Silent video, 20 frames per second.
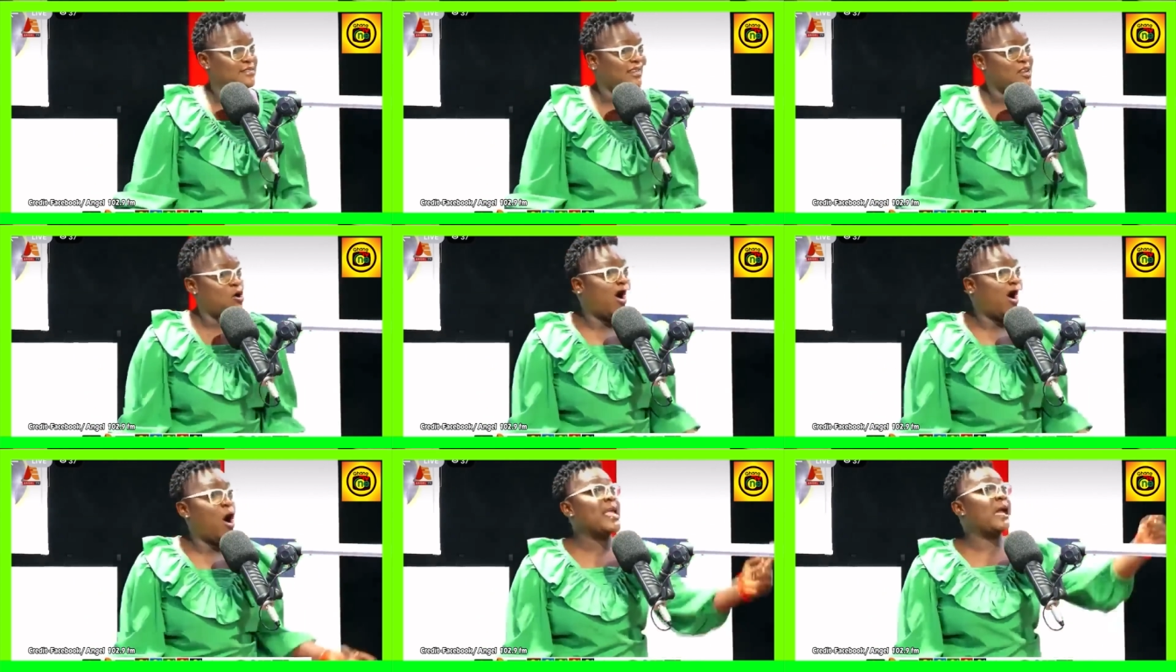
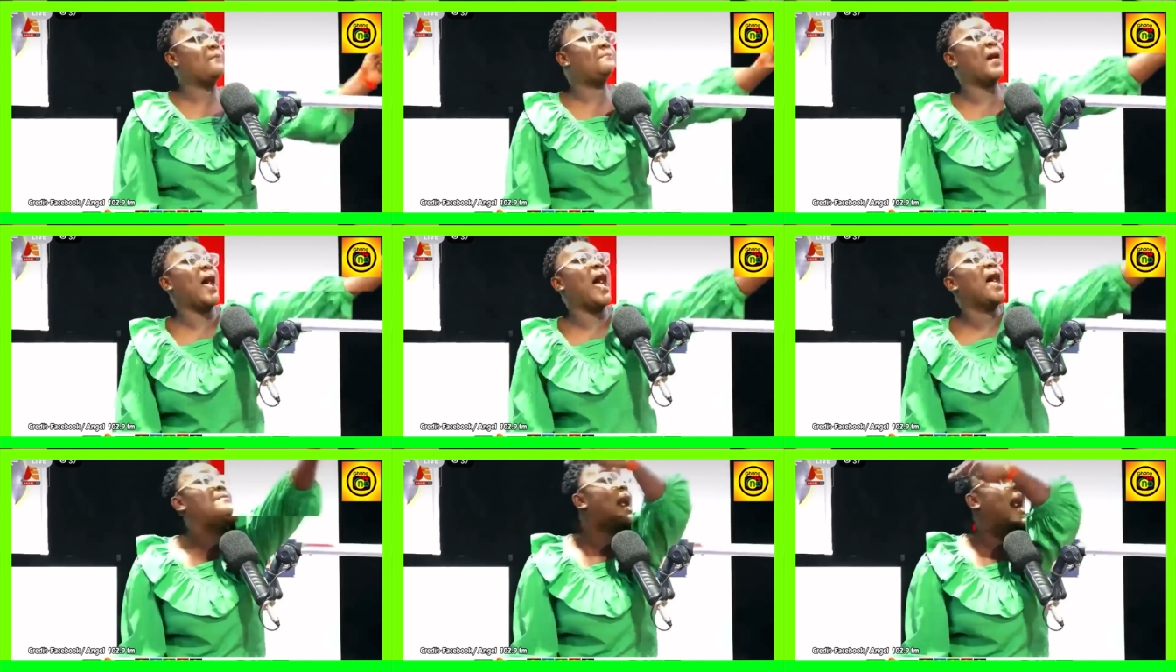oya be
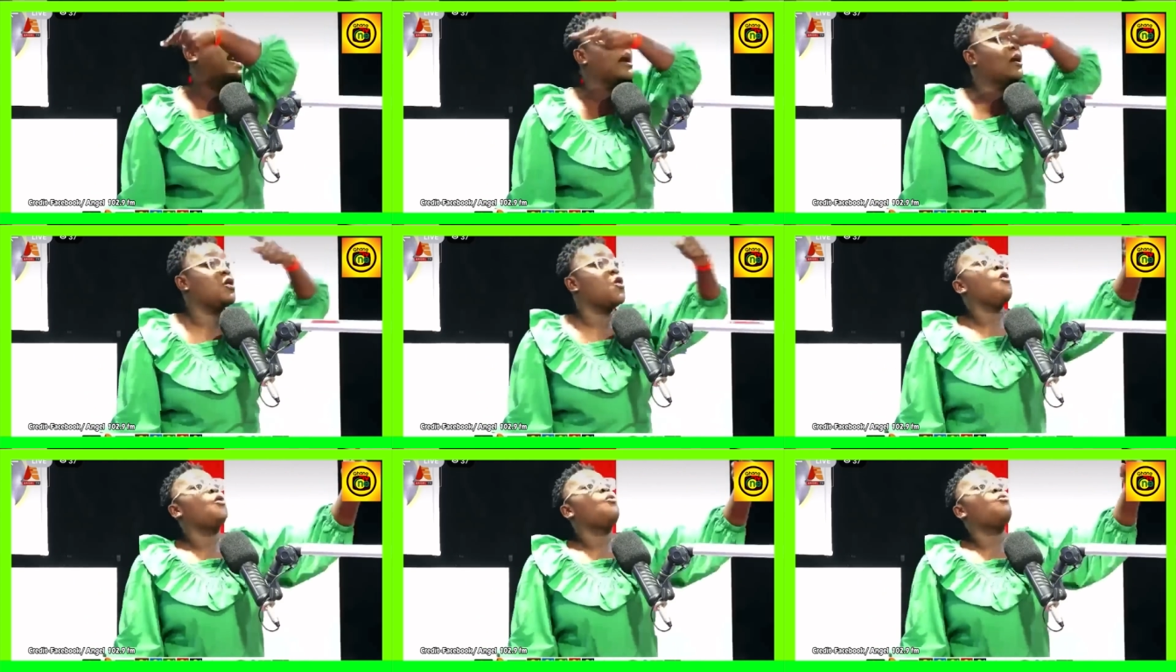ma
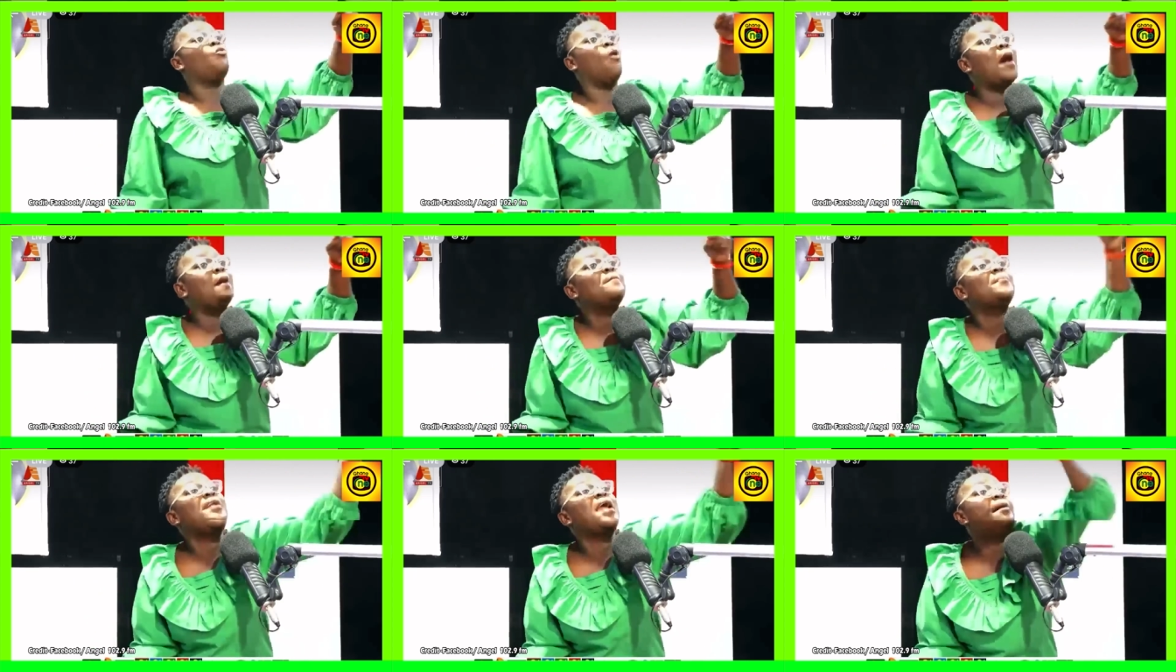one
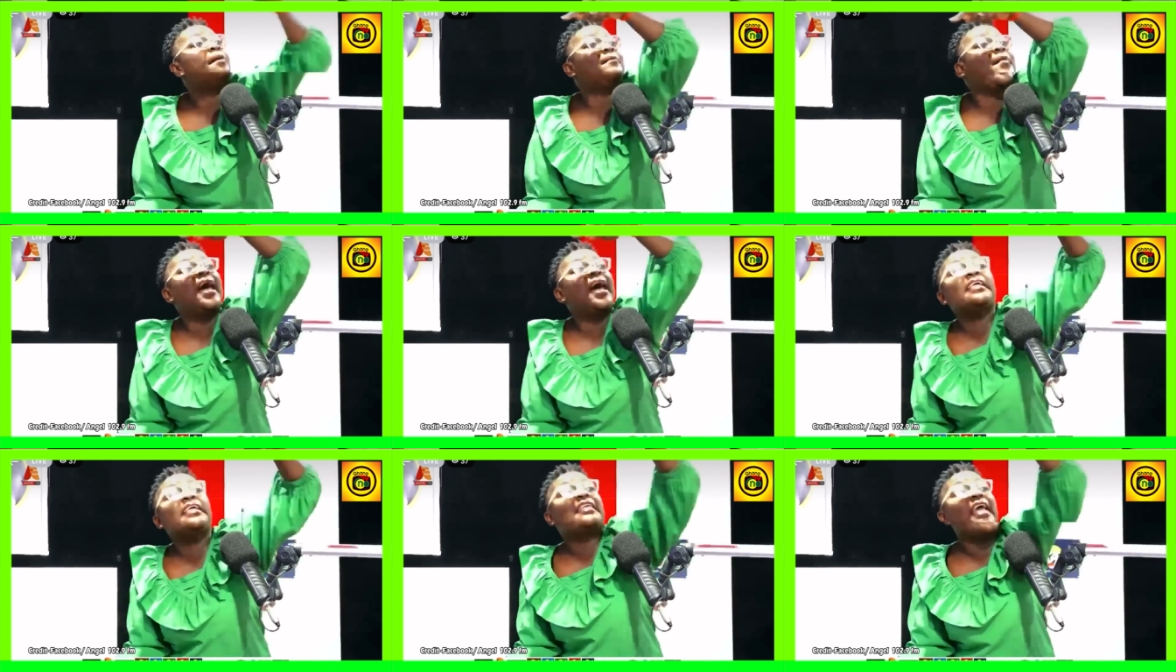
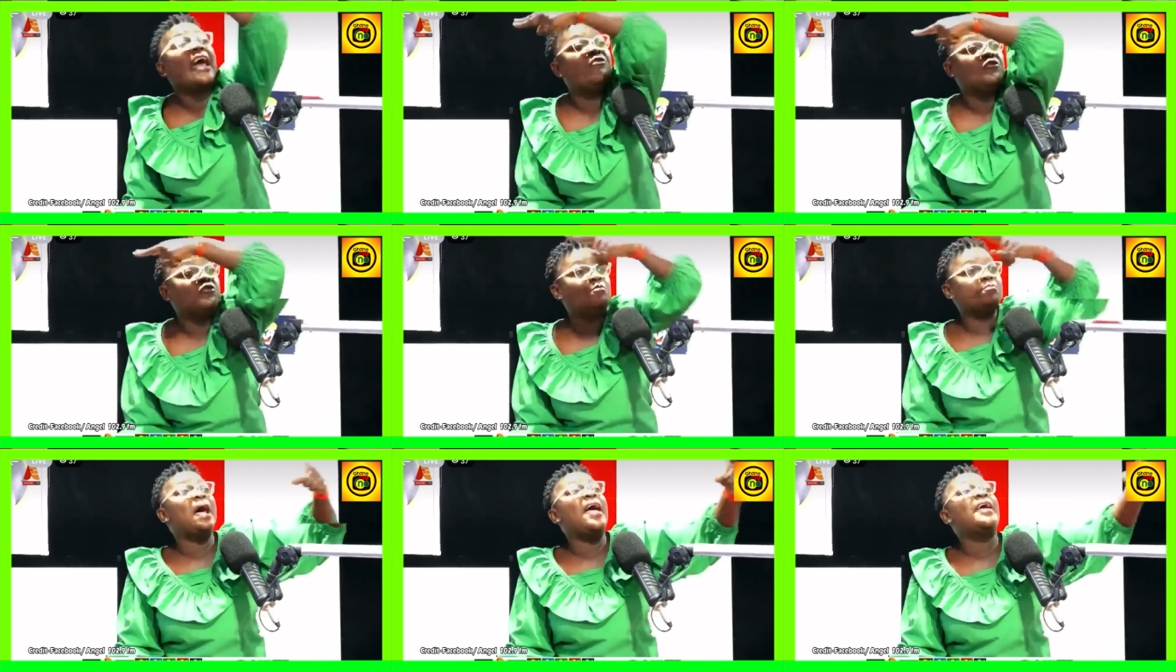main interview,
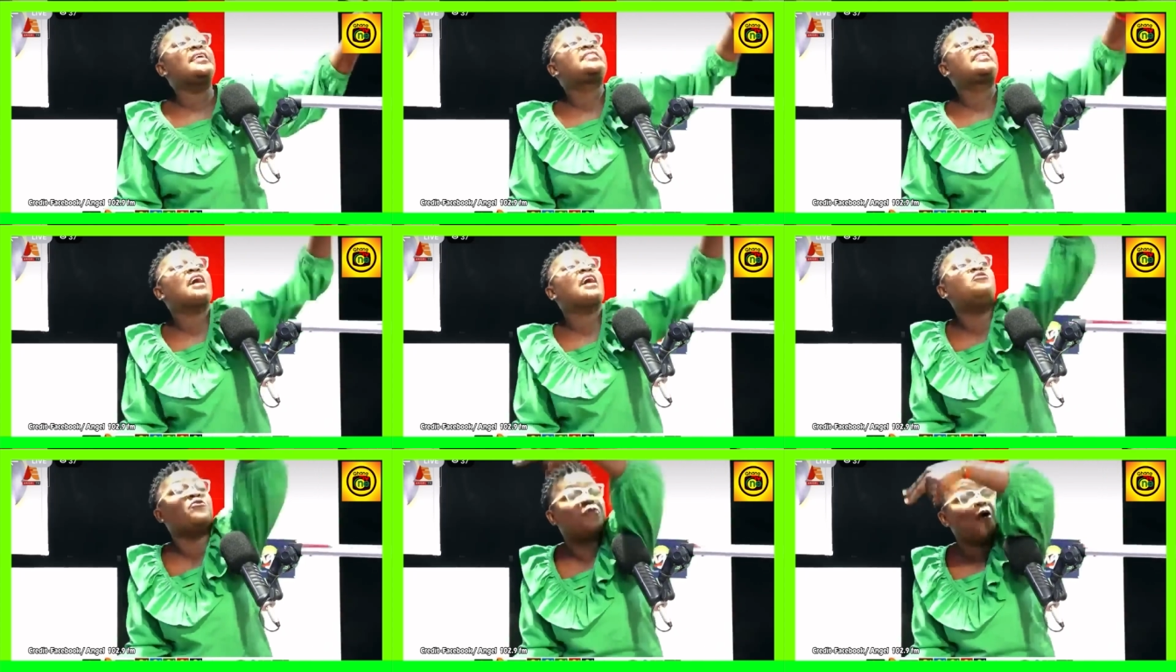main
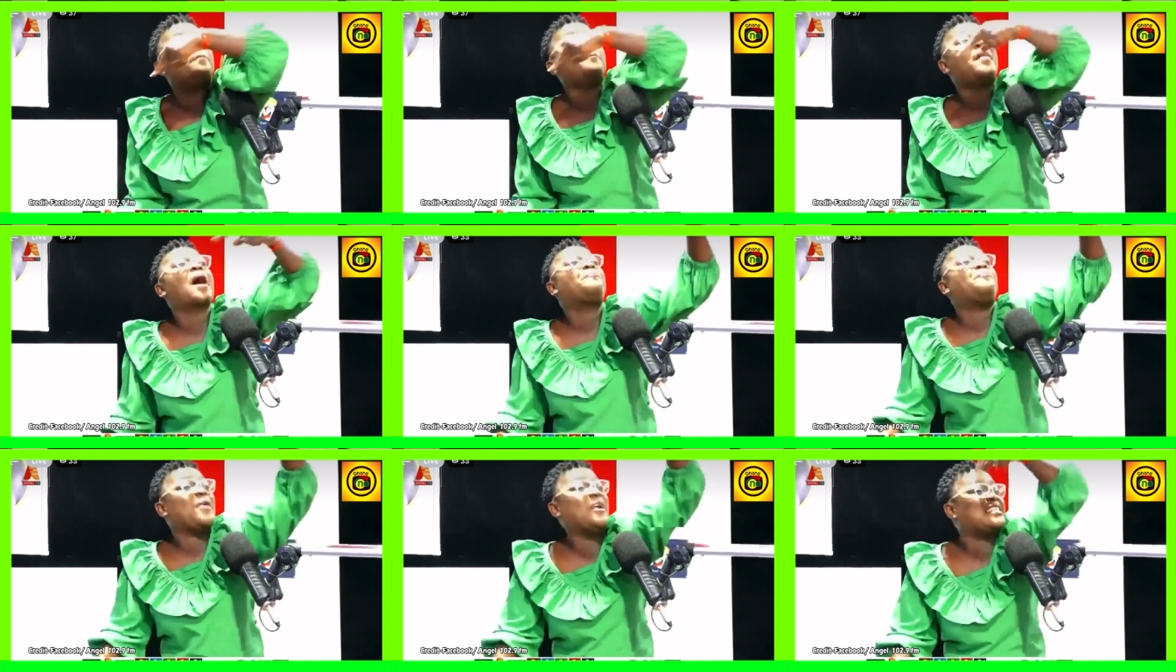interview, former
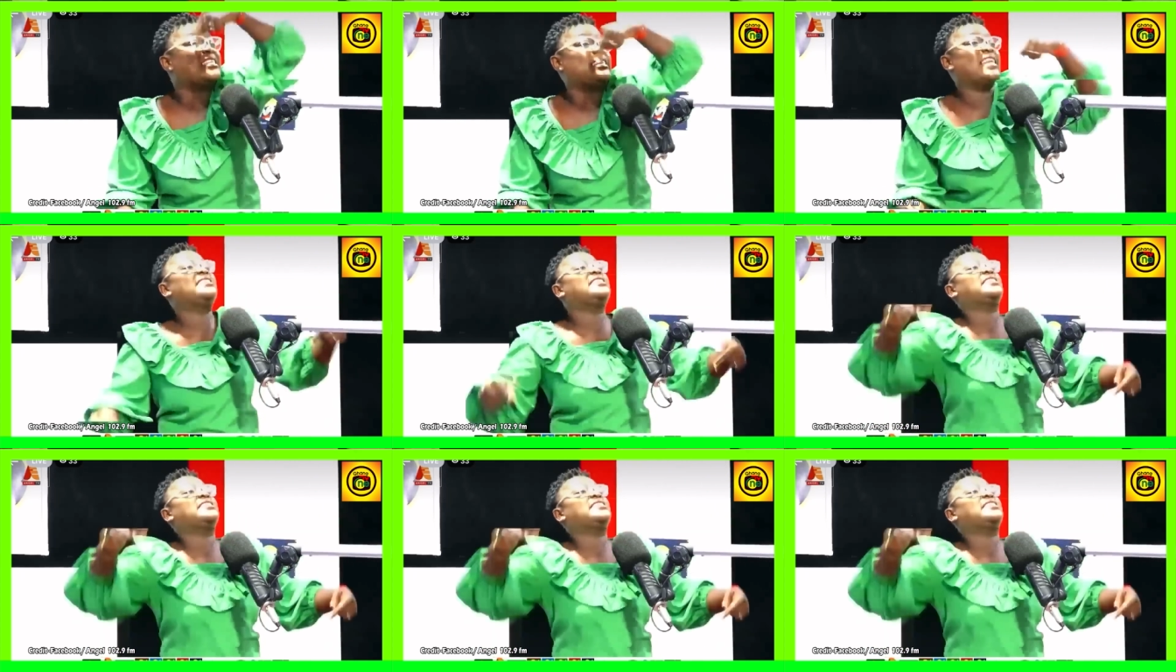president, the